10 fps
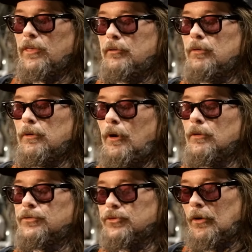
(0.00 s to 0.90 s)
I think we
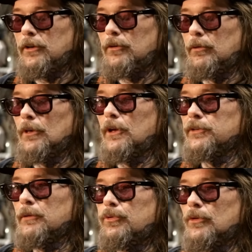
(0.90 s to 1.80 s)
are starting to
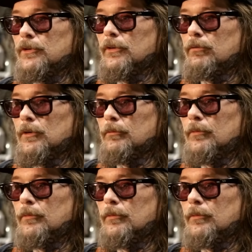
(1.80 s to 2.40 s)
realize the importance of them.